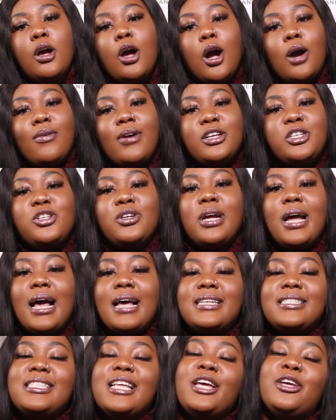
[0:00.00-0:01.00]
All right, you
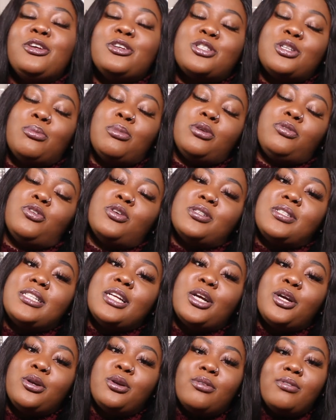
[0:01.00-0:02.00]
guys, thank you so much for
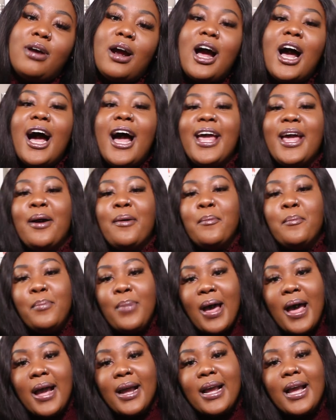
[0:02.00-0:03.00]
sticking around. I am
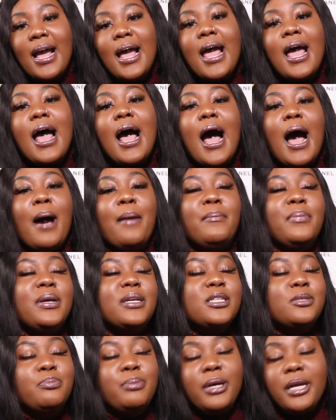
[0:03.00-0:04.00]
back. I
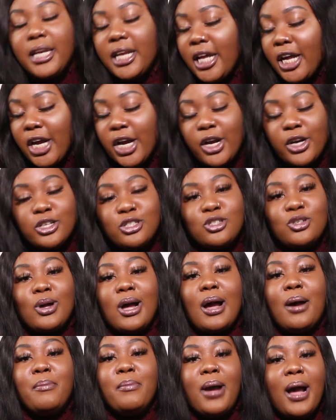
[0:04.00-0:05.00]
miss being here, so
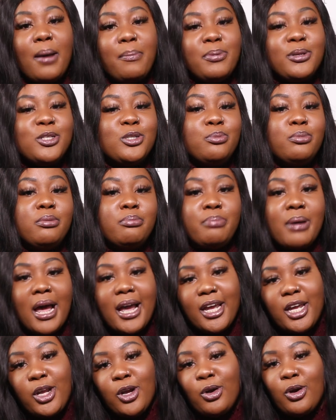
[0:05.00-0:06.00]
I'm happy to be
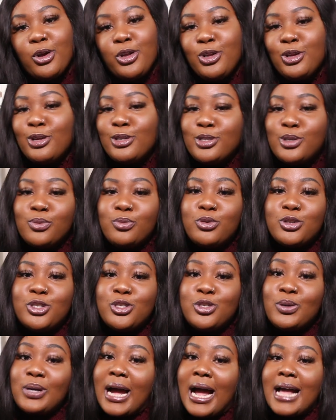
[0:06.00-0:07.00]
back here on YouTube
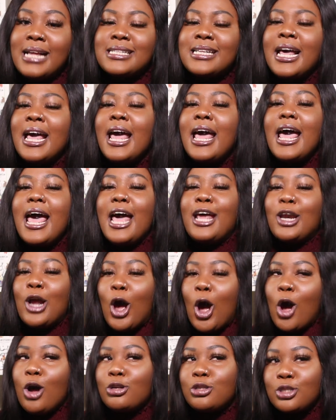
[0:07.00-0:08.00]
with you guys. And
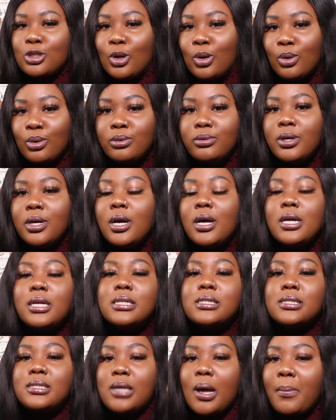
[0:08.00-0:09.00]
also,
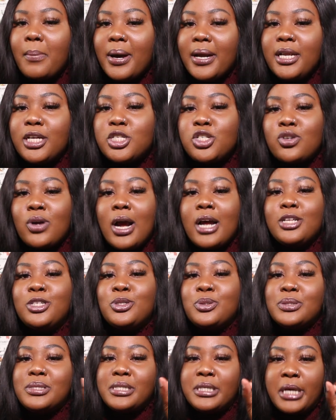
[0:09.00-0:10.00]
somebody tried
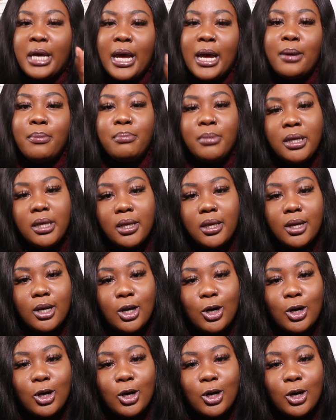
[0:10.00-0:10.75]
to scam me